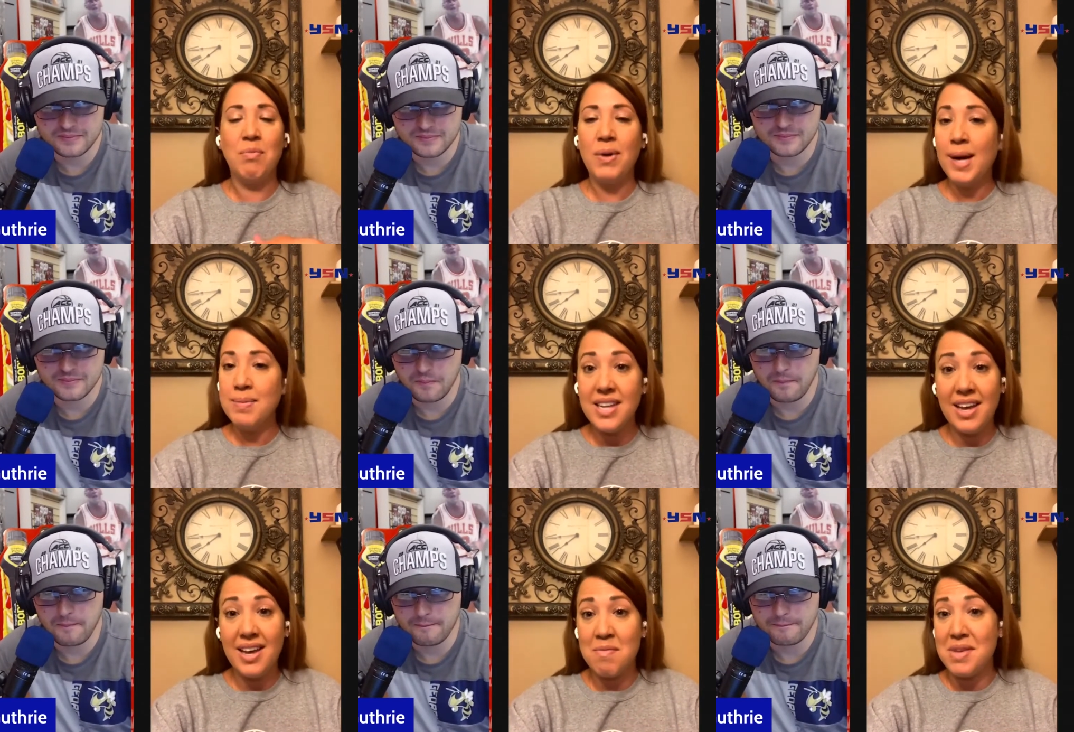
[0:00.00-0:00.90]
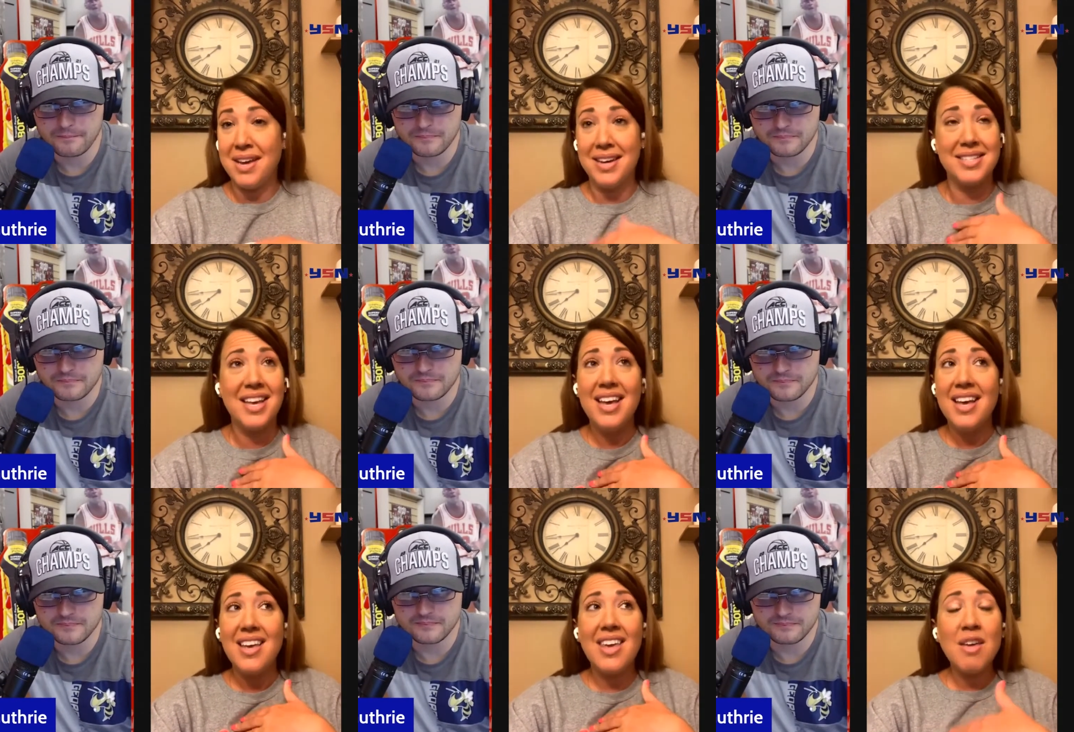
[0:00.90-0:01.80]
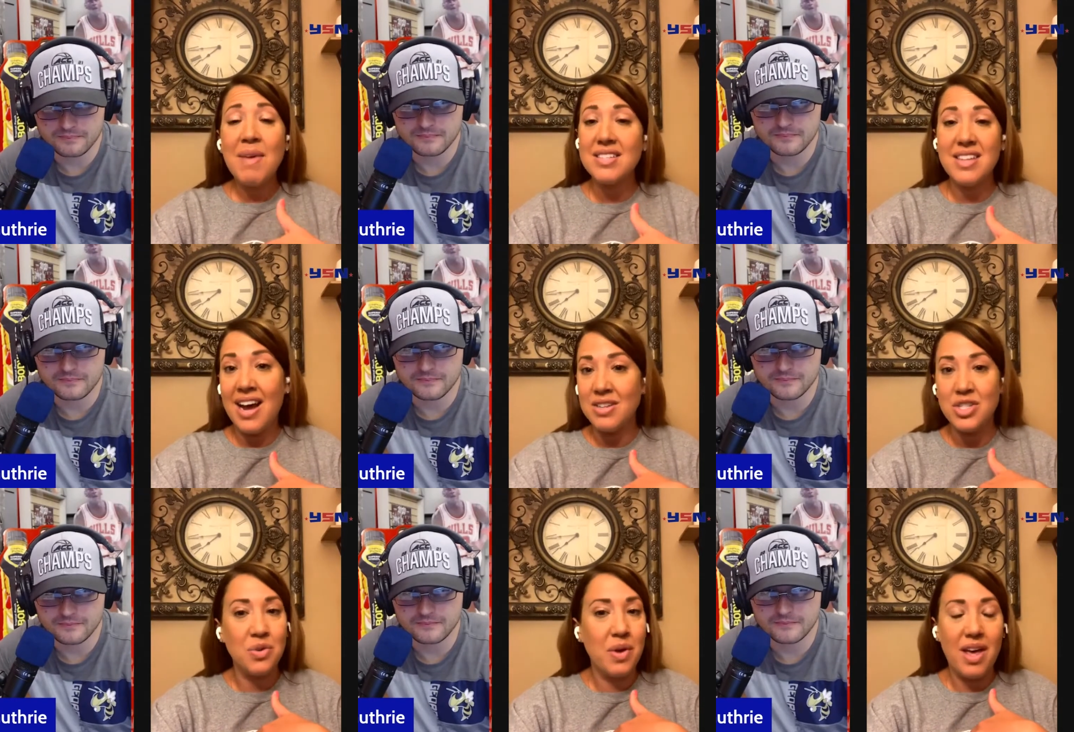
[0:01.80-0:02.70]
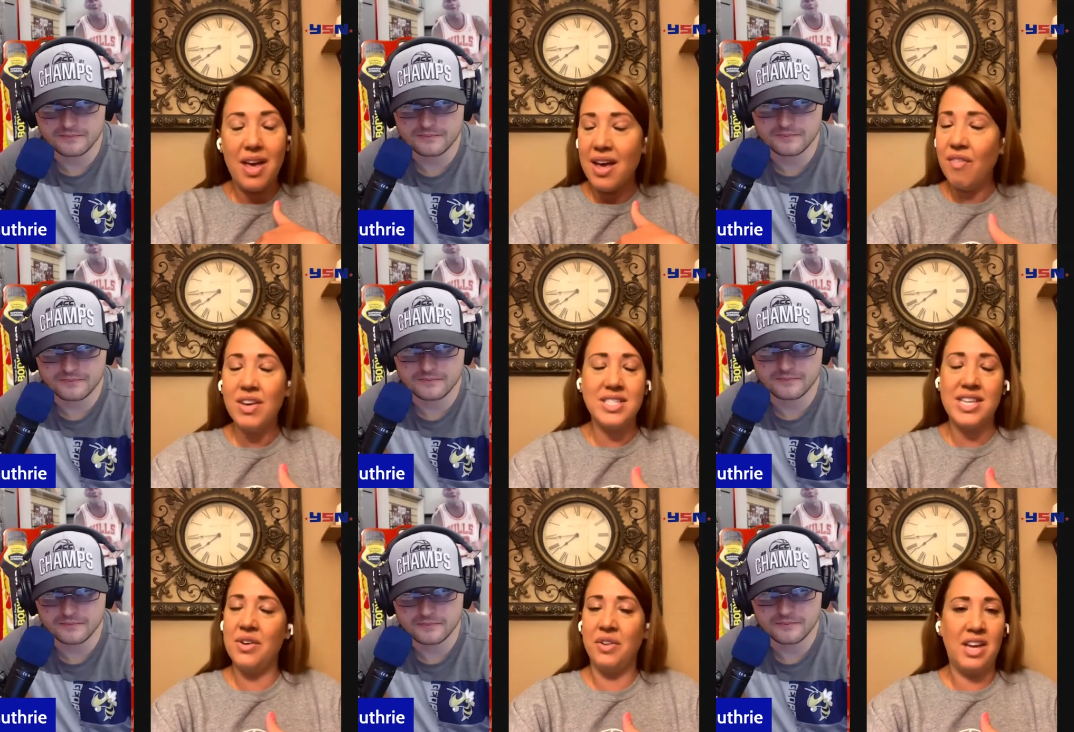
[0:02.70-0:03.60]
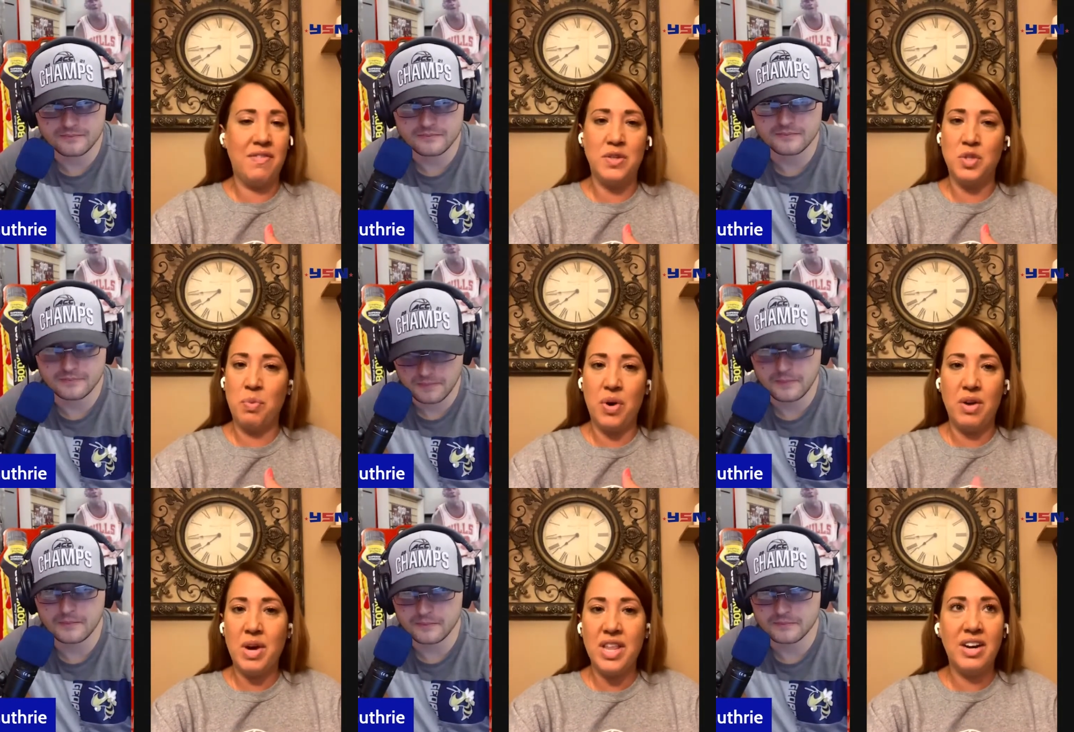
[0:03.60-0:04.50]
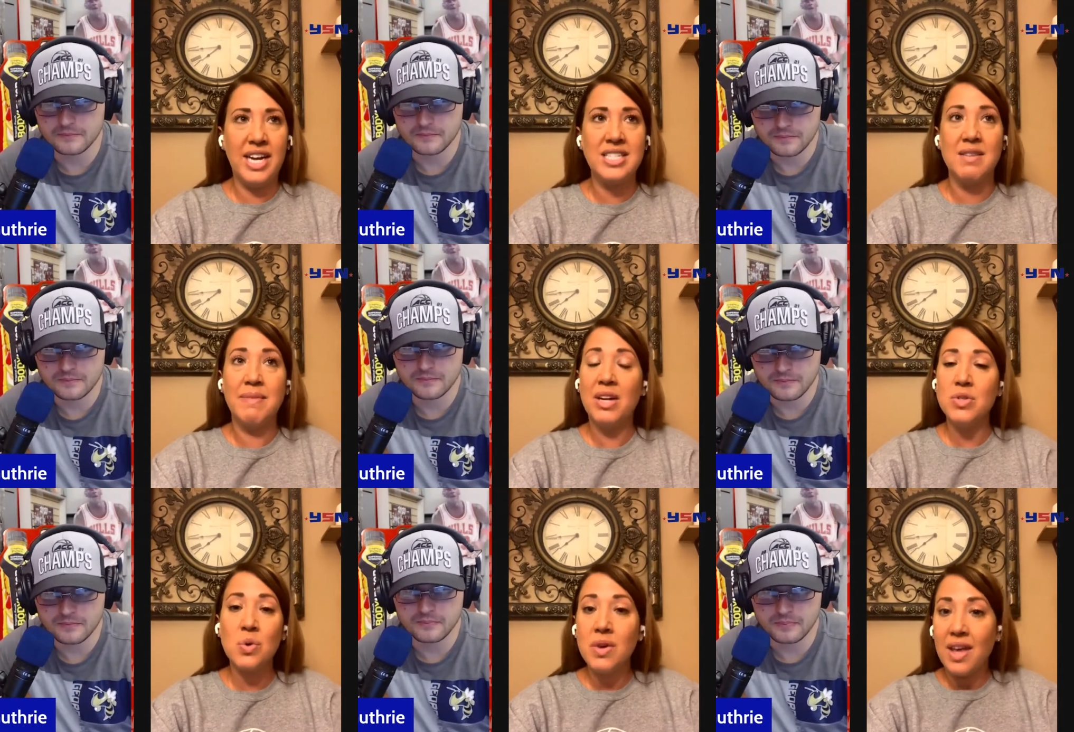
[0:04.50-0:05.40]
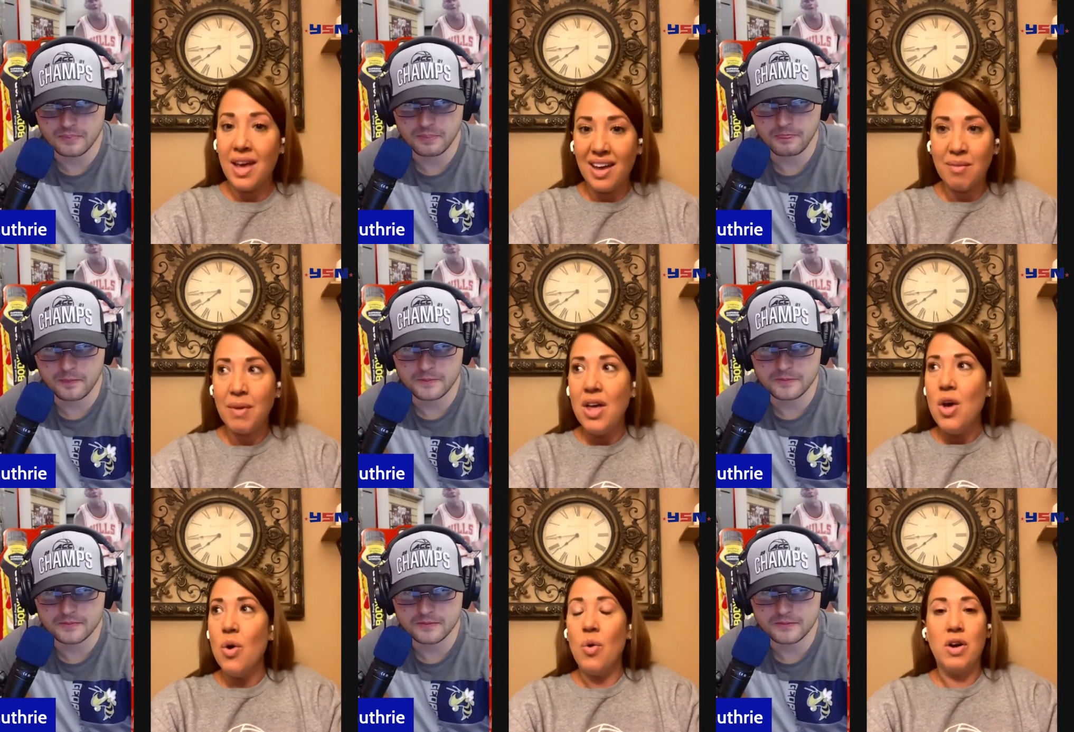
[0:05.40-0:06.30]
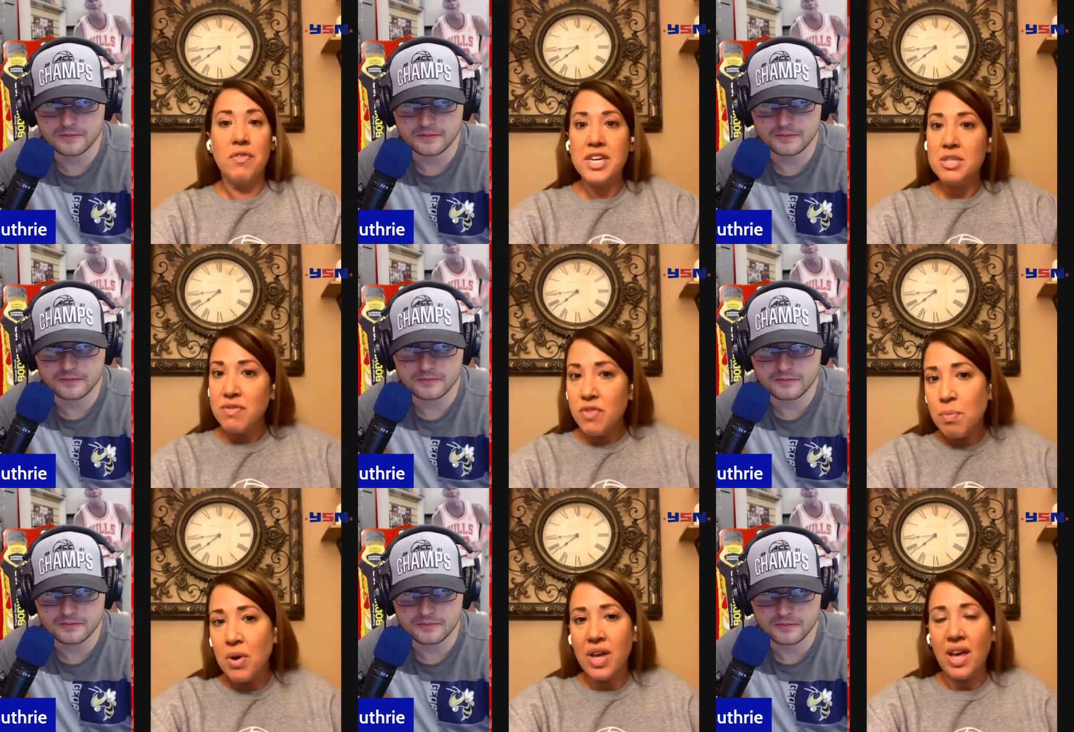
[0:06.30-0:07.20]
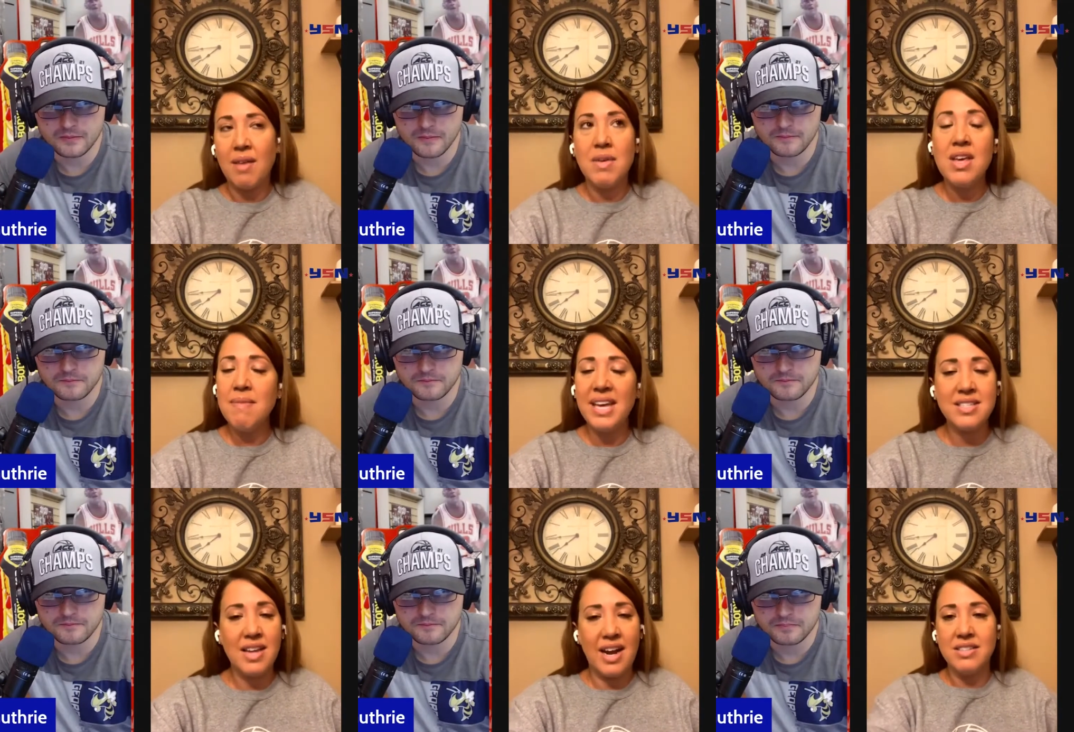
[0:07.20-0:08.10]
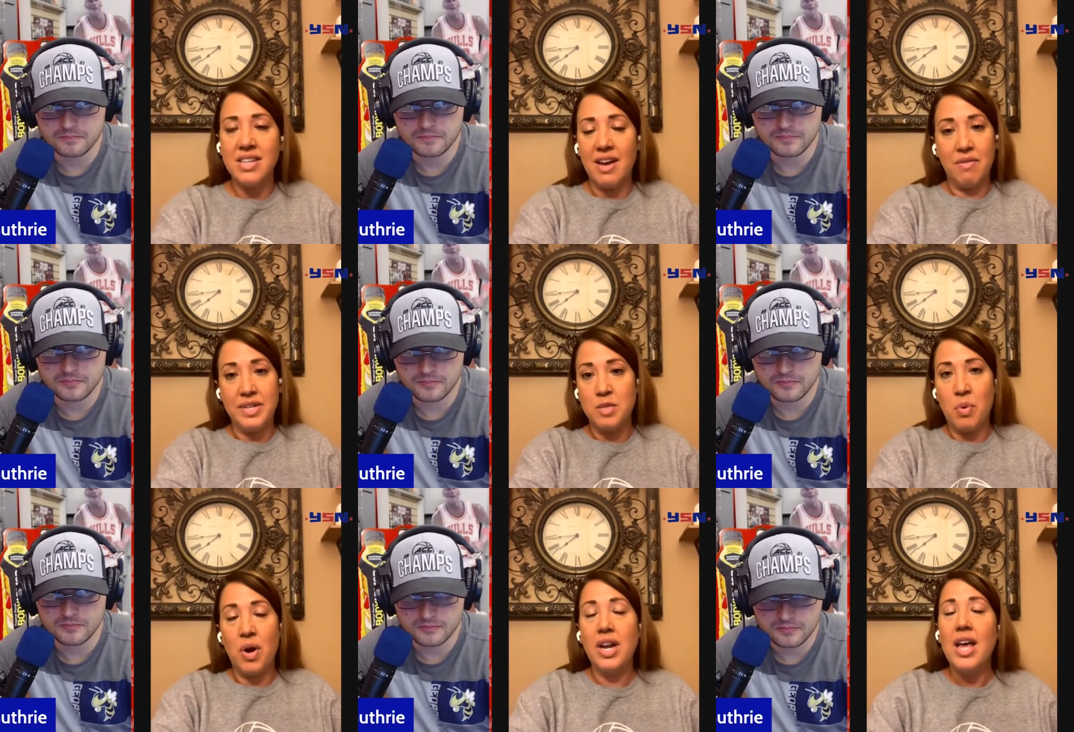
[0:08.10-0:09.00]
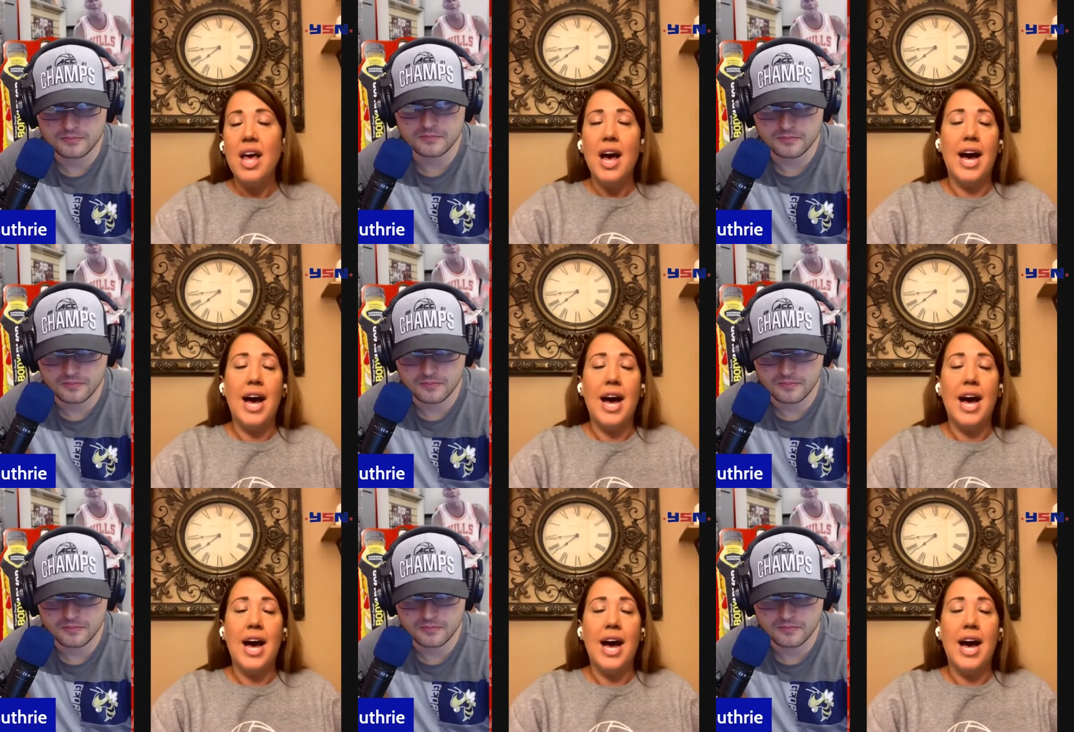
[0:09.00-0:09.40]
Speaker 1: And props to him because he makes it out to every single Lakeview sport, whether it's a middle school game or a freshman football game, he makes it out to every sport.